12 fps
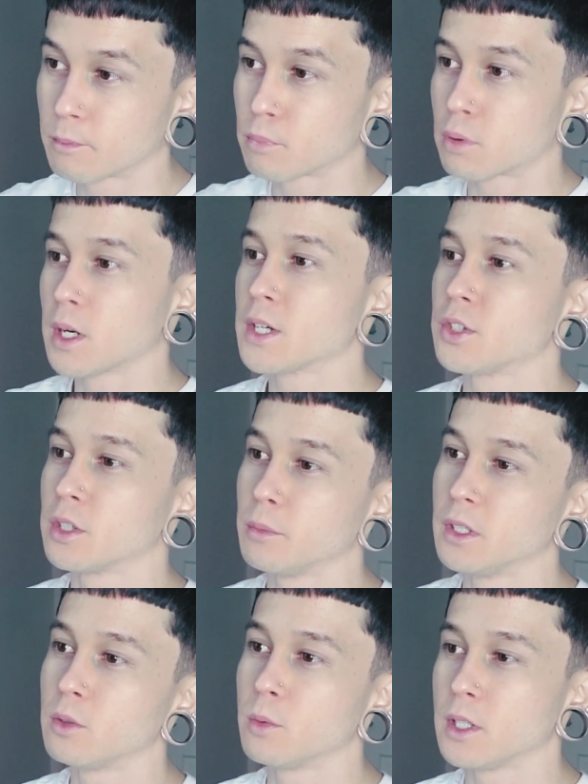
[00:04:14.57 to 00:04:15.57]
pressure
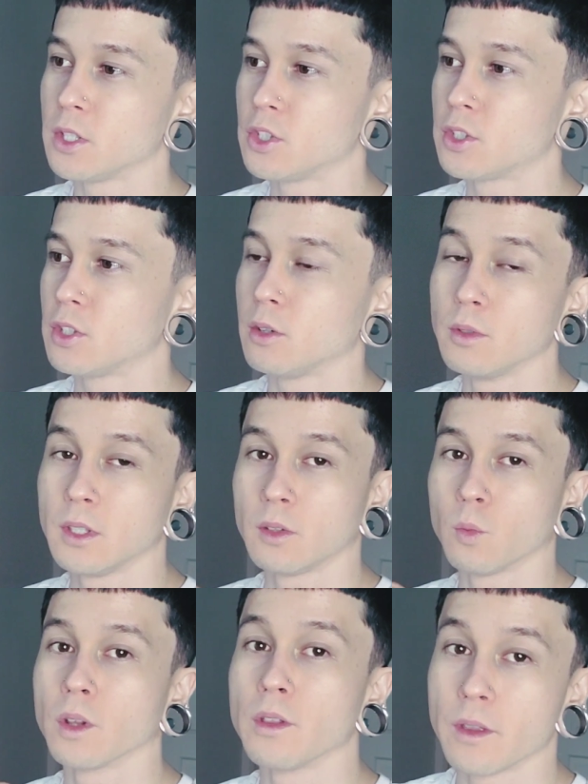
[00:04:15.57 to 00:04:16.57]
between
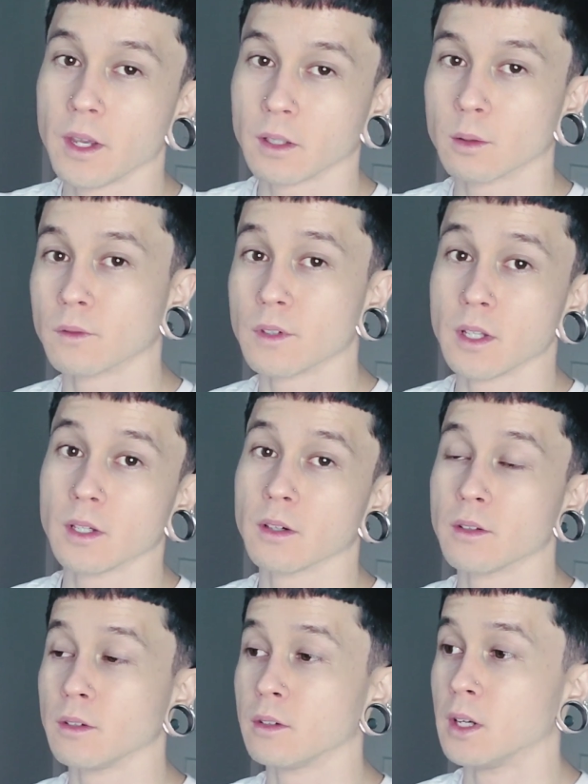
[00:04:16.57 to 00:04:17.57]
choosing one thing over the
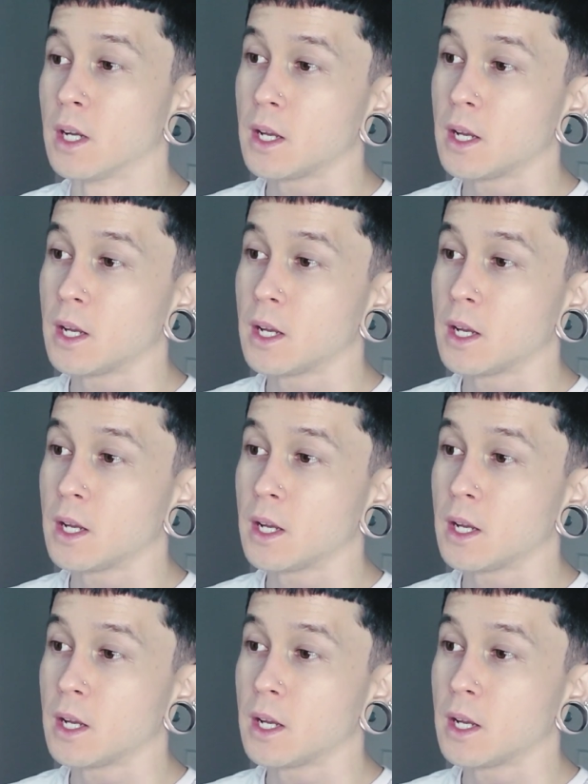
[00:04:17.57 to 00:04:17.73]
other.